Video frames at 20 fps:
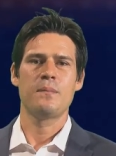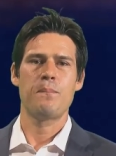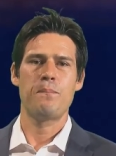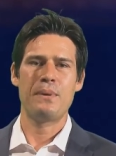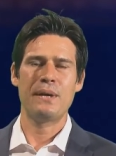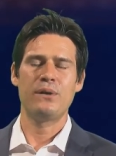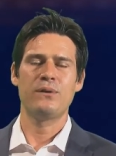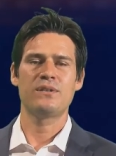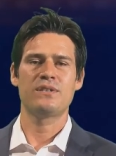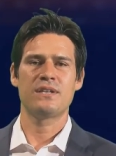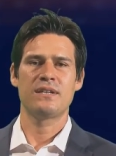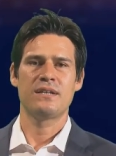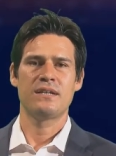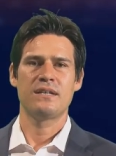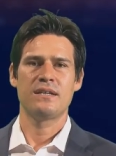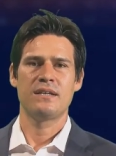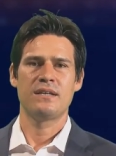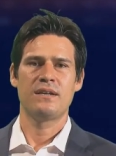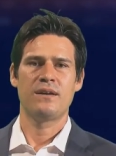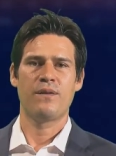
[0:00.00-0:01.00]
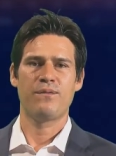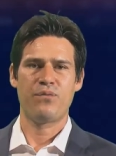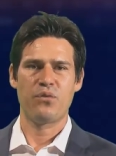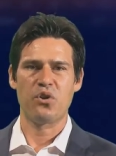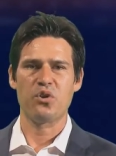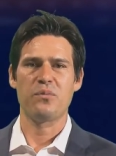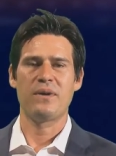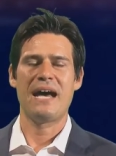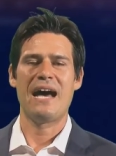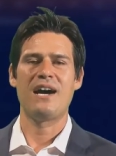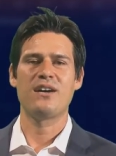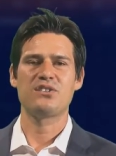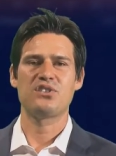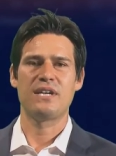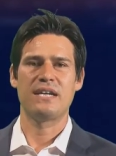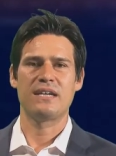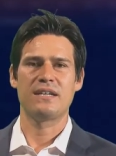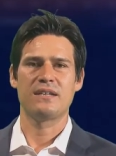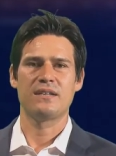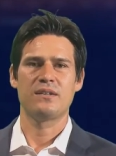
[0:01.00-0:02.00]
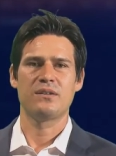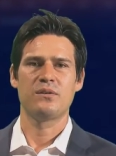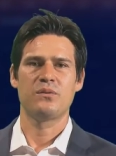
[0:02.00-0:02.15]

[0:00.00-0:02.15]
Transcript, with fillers: built affordable housing